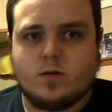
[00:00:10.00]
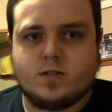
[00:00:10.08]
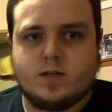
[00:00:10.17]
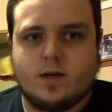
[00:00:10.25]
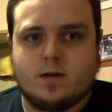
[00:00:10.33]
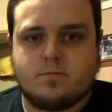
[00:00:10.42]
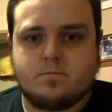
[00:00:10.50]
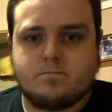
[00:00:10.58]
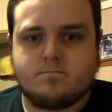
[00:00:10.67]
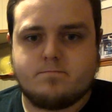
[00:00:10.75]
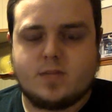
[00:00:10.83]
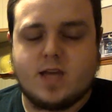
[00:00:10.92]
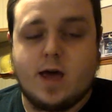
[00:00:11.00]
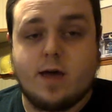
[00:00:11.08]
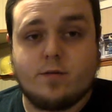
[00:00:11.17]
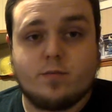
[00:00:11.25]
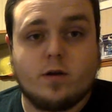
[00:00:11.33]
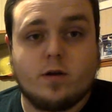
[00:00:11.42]
What's up?
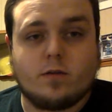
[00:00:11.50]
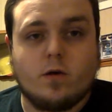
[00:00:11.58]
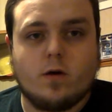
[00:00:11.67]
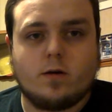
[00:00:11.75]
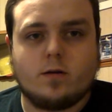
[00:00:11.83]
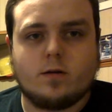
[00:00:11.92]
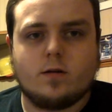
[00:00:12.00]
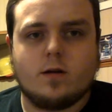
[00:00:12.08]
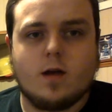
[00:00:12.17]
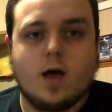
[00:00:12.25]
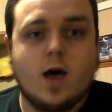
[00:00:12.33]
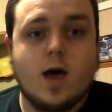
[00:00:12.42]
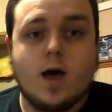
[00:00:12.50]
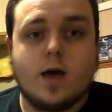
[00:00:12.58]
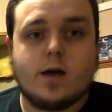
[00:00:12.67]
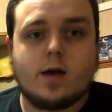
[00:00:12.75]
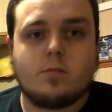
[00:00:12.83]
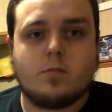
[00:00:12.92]
Tyler Plucked On.
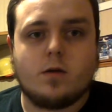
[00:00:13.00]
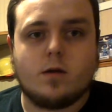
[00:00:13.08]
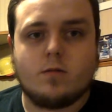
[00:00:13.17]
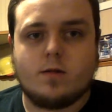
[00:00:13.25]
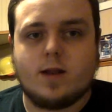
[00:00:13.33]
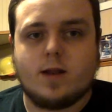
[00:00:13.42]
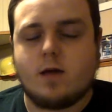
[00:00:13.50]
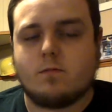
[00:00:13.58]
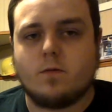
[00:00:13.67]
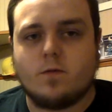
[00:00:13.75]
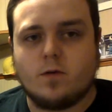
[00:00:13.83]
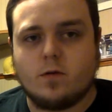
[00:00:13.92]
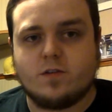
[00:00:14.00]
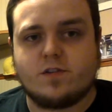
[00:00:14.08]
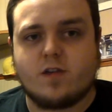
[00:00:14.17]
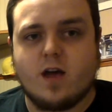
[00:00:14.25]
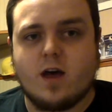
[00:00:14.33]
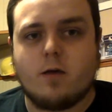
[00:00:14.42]
I'm here with an album review,
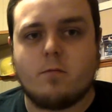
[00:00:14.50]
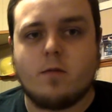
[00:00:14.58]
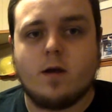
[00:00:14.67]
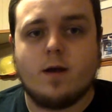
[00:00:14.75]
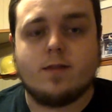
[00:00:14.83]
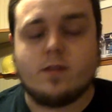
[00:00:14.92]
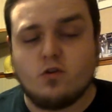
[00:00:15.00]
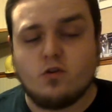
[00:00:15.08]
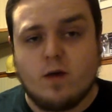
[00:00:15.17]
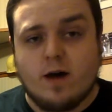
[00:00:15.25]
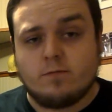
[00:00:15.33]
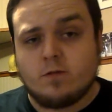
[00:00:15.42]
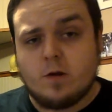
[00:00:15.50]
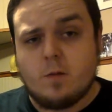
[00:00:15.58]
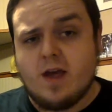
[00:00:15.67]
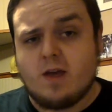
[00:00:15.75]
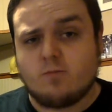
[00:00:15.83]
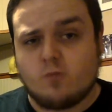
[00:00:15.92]
this time the new album from the
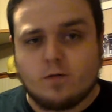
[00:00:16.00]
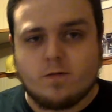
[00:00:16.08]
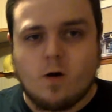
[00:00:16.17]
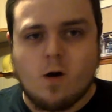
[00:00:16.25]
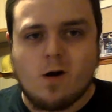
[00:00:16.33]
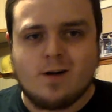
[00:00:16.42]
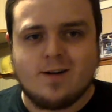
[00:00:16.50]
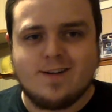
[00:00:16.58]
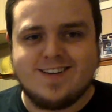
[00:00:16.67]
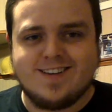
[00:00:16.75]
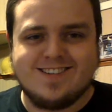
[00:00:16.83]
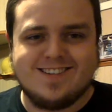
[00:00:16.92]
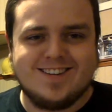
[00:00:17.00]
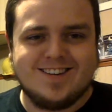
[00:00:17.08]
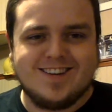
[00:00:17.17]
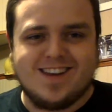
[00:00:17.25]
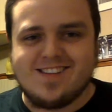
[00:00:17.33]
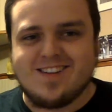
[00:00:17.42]
band Wolfheart,
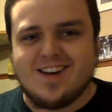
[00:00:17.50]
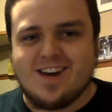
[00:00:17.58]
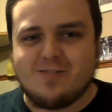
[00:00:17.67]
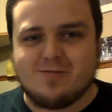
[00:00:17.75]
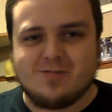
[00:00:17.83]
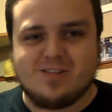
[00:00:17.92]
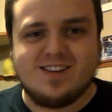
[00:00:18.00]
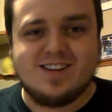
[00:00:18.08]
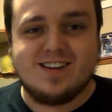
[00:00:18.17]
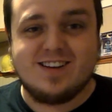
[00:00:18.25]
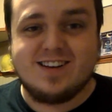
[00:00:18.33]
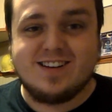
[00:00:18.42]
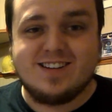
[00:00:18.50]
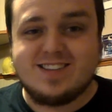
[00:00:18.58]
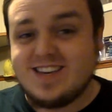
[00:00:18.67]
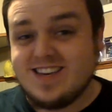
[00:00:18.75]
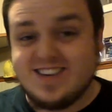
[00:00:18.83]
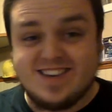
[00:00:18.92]
entitled
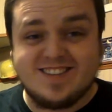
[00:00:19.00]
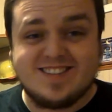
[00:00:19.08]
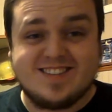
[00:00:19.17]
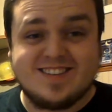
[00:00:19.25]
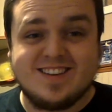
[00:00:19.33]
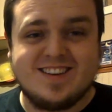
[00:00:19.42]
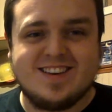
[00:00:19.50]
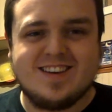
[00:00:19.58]
Tyhjyys.